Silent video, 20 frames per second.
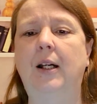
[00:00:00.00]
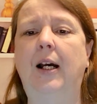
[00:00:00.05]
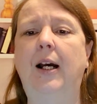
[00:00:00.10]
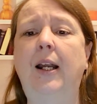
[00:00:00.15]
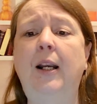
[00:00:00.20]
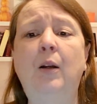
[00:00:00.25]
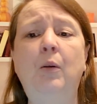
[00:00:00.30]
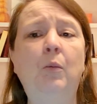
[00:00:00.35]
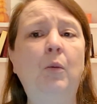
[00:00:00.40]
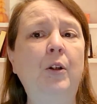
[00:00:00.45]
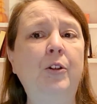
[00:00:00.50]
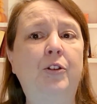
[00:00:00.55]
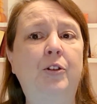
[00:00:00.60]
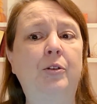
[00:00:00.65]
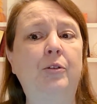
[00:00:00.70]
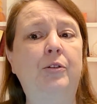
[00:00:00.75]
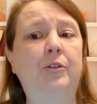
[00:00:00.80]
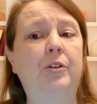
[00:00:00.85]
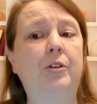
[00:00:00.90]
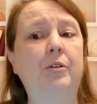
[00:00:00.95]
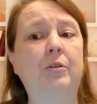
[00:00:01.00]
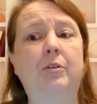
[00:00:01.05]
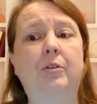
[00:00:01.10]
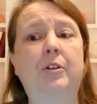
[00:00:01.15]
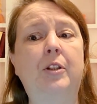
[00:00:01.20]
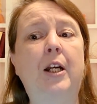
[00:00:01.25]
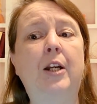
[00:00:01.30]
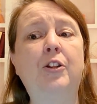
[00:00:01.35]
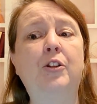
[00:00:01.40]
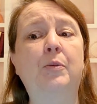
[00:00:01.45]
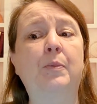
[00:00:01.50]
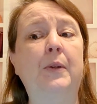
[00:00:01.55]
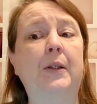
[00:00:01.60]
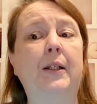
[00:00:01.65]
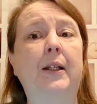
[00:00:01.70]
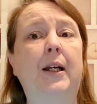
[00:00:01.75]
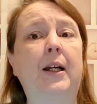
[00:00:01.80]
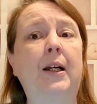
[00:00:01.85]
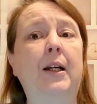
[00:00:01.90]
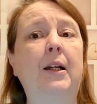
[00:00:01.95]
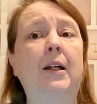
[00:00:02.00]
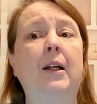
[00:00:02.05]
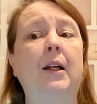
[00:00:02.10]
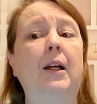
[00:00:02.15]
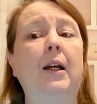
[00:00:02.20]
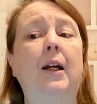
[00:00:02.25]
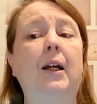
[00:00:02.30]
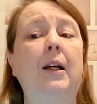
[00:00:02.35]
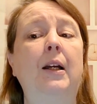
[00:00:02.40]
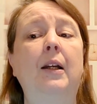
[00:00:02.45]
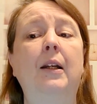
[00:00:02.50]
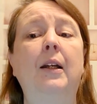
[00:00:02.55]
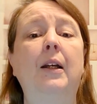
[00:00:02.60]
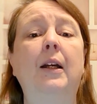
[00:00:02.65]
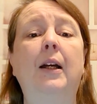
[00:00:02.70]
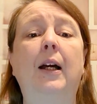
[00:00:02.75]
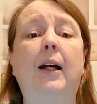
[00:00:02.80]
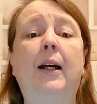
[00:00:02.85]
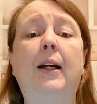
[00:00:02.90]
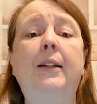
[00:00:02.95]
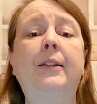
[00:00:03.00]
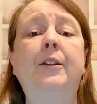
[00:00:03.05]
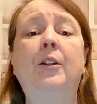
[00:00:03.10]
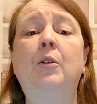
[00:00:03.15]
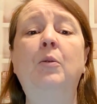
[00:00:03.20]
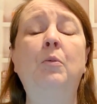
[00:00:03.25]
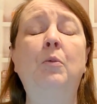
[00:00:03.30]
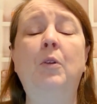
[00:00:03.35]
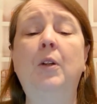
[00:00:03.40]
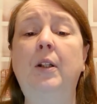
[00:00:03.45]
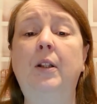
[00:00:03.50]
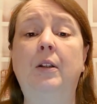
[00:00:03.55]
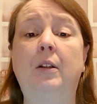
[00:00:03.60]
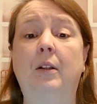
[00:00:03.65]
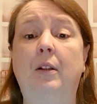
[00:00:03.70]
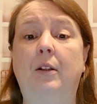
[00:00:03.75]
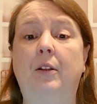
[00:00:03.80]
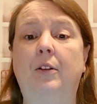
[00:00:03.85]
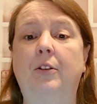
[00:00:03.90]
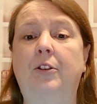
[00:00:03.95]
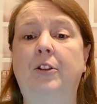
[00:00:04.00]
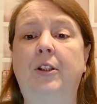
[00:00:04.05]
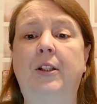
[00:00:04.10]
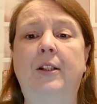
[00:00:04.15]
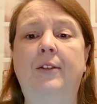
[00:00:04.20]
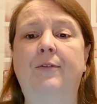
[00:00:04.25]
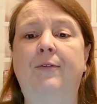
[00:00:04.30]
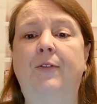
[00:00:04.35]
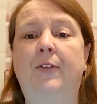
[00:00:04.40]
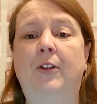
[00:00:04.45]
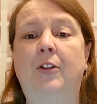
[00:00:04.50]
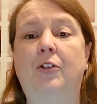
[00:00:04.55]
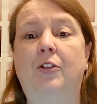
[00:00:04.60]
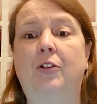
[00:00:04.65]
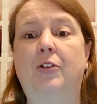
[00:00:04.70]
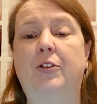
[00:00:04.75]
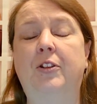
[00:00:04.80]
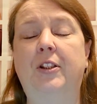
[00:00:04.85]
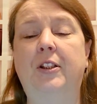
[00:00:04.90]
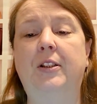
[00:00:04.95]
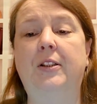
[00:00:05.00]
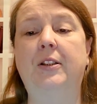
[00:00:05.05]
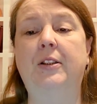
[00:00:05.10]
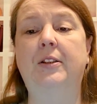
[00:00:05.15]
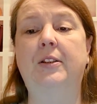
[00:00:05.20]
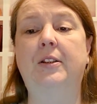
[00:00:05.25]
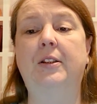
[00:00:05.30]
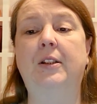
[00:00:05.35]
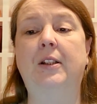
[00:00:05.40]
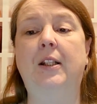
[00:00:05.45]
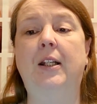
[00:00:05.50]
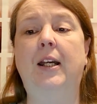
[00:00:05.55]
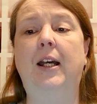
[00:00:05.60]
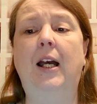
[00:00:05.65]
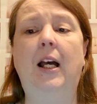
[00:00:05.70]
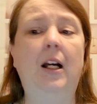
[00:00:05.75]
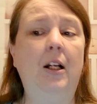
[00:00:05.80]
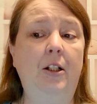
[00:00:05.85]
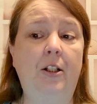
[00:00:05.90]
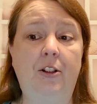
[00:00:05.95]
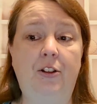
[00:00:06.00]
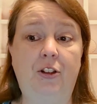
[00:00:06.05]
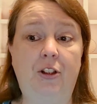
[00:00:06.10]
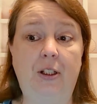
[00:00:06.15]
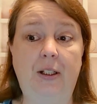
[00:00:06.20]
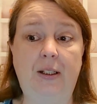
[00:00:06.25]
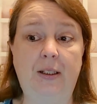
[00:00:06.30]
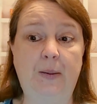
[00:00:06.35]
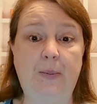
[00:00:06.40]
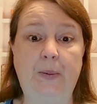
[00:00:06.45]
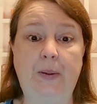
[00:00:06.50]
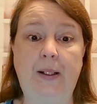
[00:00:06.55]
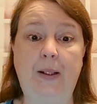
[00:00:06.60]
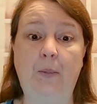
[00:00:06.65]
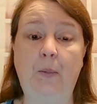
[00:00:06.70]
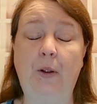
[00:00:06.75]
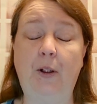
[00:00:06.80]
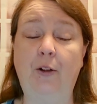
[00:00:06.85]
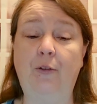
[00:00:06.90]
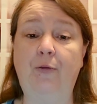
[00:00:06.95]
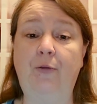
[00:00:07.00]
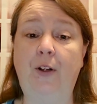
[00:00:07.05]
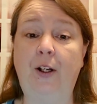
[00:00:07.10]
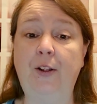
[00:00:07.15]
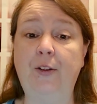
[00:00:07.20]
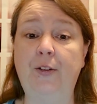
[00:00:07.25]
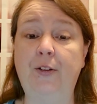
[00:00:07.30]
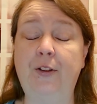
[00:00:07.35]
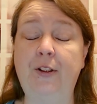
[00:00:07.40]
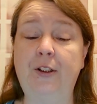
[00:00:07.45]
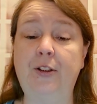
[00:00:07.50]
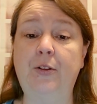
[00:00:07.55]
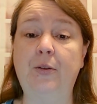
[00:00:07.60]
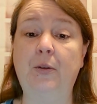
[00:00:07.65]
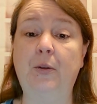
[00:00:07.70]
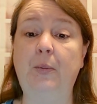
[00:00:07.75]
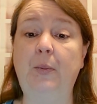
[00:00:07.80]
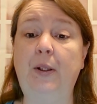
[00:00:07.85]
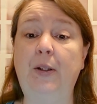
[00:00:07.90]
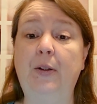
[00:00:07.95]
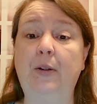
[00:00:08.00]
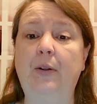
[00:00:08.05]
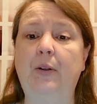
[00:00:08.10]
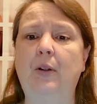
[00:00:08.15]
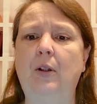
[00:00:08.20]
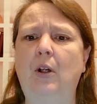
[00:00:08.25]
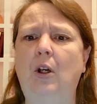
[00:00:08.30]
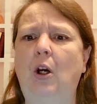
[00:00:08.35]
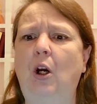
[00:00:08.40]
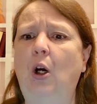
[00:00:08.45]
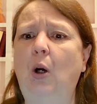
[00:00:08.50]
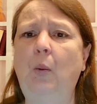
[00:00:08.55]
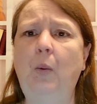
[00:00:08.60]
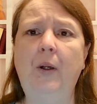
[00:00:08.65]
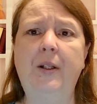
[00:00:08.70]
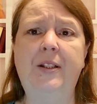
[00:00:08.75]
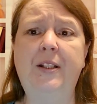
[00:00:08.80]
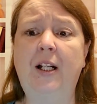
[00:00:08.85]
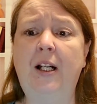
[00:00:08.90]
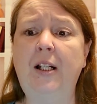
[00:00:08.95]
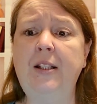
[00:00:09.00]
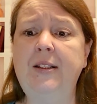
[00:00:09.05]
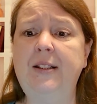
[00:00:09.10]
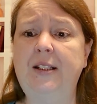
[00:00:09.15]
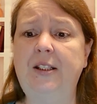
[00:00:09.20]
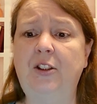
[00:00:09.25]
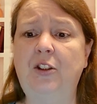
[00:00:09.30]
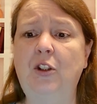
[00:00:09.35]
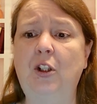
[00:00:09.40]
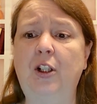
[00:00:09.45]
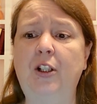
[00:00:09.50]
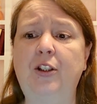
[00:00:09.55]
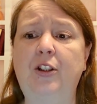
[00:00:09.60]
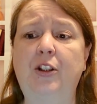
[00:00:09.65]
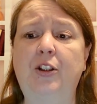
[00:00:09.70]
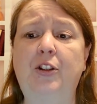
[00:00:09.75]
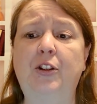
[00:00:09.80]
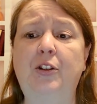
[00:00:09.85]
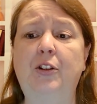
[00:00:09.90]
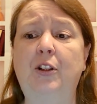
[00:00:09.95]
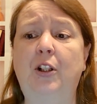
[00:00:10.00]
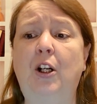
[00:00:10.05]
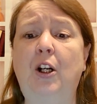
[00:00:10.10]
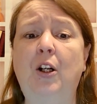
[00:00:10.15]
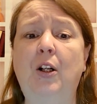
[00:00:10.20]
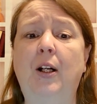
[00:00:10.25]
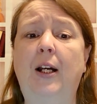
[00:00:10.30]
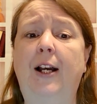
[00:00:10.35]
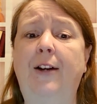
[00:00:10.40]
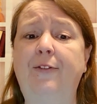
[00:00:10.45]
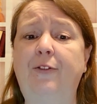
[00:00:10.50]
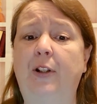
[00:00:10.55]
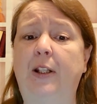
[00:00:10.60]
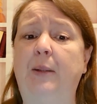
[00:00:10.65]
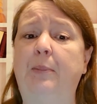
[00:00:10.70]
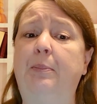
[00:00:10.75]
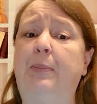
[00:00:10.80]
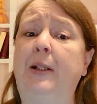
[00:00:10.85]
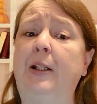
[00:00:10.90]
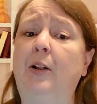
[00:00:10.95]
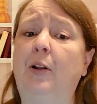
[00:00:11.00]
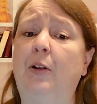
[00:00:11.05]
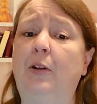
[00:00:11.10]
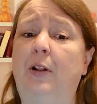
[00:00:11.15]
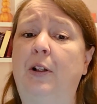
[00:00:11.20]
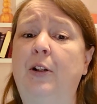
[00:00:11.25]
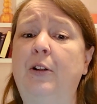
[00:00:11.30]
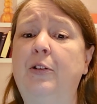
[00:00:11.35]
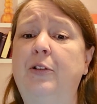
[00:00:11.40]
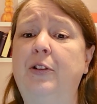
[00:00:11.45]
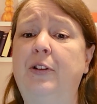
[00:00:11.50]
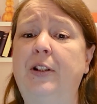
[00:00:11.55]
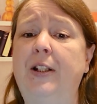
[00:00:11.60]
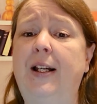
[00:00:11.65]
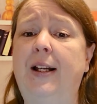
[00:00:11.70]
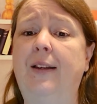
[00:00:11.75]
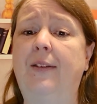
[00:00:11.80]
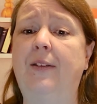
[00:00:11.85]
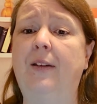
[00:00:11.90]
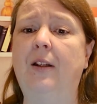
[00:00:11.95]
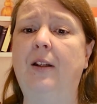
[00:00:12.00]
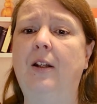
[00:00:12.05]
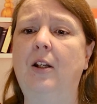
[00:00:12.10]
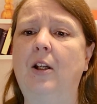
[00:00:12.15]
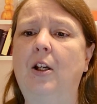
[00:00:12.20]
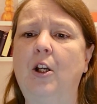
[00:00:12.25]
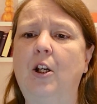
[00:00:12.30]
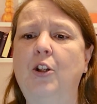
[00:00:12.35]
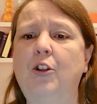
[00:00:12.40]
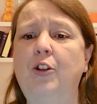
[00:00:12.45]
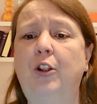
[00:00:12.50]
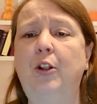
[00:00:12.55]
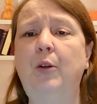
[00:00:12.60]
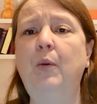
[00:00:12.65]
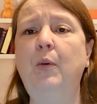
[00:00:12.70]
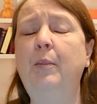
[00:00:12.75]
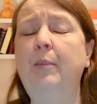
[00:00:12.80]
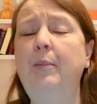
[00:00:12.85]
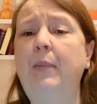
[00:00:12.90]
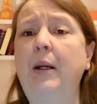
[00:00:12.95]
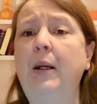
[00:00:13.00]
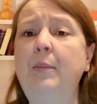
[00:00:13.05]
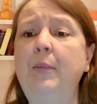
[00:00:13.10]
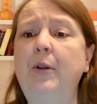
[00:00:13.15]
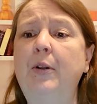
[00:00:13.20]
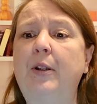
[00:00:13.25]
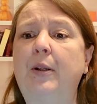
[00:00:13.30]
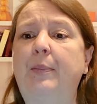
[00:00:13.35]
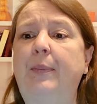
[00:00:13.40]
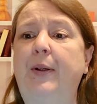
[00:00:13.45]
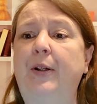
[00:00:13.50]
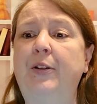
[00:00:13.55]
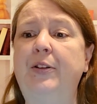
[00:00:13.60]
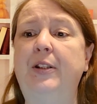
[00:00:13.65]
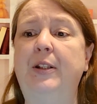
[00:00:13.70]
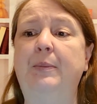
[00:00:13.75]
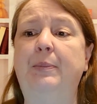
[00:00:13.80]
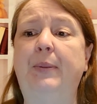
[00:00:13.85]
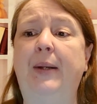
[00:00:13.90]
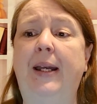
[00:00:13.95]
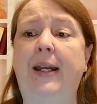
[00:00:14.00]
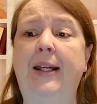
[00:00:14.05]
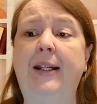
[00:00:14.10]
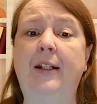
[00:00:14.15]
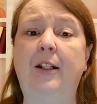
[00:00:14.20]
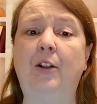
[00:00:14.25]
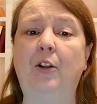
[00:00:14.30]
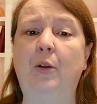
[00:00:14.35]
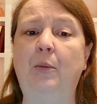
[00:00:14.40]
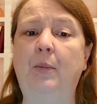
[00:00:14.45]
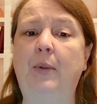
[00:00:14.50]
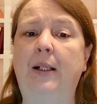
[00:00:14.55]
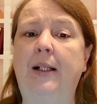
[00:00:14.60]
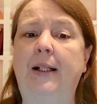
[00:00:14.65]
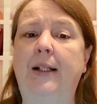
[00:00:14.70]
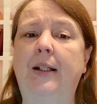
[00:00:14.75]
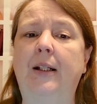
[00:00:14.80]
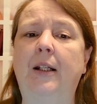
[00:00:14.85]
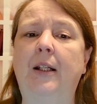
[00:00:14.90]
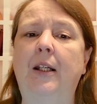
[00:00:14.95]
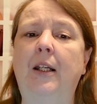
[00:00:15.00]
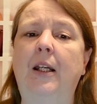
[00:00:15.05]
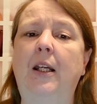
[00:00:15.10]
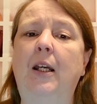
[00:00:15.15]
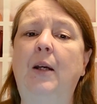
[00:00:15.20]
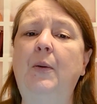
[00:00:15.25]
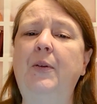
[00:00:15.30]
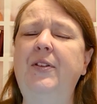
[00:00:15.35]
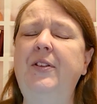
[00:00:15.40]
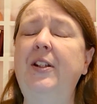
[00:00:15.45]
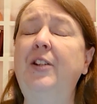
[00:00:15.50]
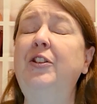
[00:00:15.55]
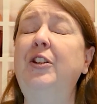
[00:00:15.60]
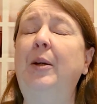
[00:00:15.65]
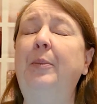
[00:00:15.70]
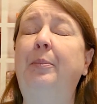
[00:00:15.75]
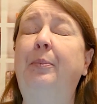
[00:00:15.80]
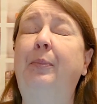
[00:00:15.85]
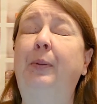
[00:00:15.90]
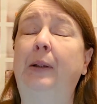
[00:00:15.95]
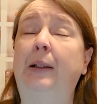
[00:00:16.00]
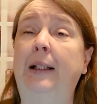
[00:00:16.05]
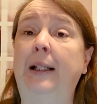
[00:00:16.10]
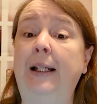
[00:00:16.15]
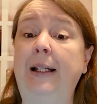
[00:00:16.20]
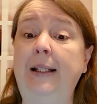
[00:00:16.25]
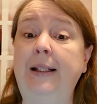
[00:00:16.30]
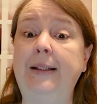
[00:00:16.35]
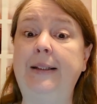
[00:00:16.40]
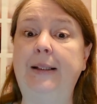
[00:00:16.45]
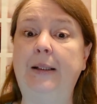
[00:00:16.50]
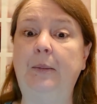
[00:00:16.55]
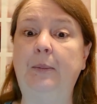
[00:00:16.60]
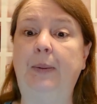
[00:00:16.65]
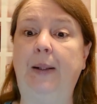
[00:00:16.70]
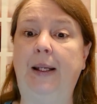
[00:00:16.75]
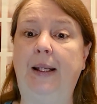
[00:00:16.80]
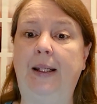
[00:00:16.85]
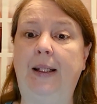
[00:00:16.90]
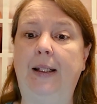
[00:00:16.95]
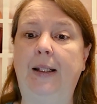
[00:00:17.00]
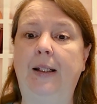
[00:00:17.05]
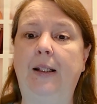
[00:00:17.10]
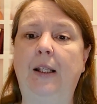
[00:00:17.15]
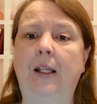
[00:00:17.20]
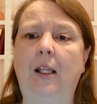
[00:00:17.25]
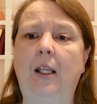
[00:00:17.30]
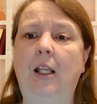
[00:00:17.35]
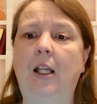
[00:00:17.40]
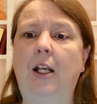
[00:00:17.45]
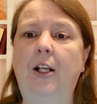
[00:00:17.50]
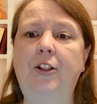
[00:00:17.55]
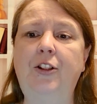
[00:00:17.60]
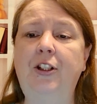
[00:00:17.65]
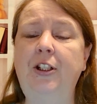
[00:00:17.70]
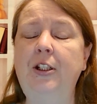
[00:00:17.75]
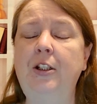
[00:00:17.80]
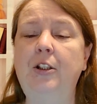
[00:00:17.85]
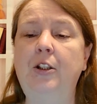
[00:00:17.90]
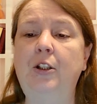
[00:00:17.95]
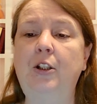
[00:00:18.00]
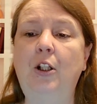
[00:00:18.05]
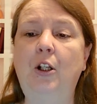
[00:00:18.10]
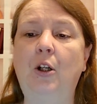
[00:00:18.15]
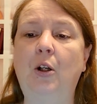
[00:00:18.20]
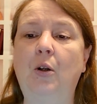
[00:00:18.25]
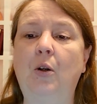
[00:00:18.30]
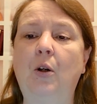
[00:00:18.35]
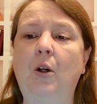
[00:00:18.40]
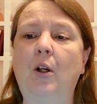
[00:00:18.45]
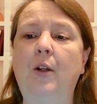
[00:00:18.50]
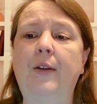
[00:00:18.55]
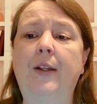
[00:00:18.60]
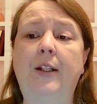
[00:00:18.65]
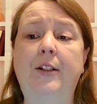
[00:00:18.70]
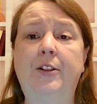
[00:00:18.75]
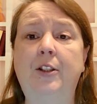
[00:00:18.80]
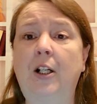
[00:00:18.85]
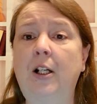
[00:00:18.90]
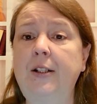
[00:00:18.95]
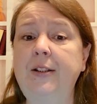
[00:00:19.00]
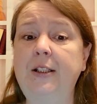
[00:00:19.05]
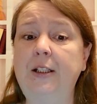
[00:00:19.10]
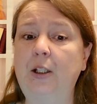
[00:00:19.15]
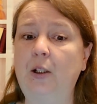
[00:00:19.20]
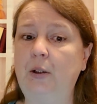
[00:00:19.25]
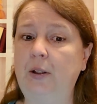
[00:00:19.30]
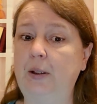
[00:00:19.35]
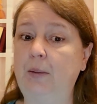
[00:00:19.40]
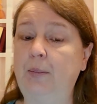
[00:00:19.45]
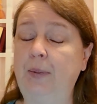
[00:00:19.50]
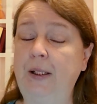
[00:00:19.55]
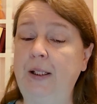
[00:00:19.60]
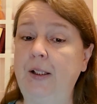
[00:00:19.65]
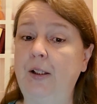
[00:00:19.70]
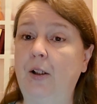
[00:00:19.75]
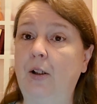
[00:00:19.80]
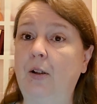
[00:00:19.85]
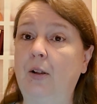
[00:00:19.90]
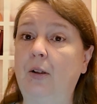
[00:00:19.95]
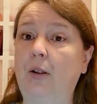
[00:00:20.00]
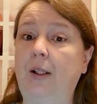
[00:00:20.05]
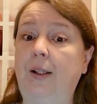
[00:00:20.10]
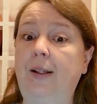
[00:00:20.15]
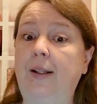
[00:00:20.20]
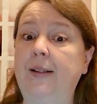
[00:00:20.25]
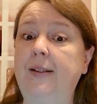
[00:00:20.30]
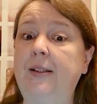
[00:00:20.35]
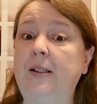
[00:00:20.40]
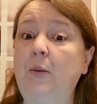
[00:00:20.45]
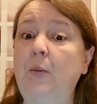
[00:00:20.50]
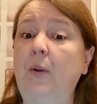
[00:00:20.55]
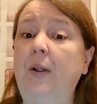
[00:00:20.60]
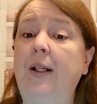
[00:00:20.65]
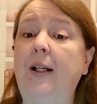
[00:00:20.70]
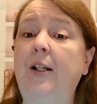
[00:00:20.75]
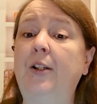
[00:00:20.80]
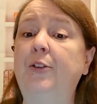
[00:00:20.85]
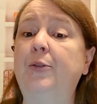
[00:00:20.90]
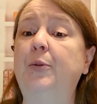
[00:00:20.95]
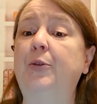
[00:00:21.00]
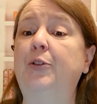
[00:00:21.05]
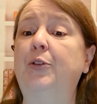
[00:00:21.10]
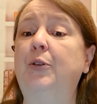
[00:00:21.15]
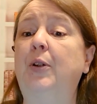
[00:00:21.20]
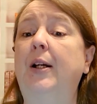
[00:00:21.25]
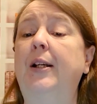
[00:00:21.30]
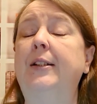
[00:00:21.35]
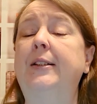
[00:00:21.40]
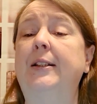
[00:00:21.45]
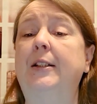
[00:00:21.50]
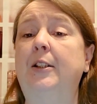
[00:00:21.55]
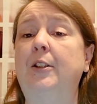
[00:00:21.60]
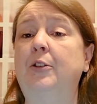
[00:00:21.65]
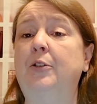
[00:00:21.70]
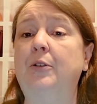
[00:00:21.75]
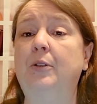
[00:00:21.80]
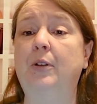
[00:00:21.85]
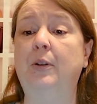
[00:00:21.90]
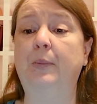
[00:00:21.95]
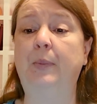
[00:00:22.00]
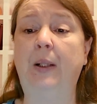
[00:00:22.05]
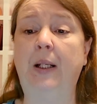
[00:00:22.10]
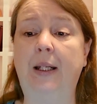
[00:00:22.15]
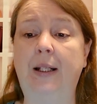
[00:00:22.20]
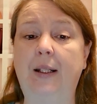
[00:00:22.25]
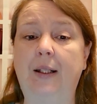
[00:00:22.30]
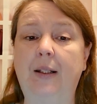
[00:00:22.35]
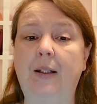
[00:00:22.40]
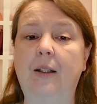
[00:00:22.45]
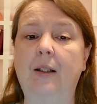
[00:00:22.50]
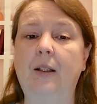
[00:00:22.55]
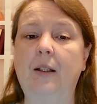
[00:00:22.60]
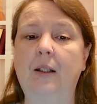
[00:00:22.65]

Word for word: I don't want you to touch me. I, I, I don't want. She didn't finish her sentence. How could she explain what her father did to her mother, or what Dante started to do to her after he beat her near to death? She remembered the piercing pain in her mind. It was such a blinding pain, and she didn't know that Dante only beat her and that someone else was trying to enter her body.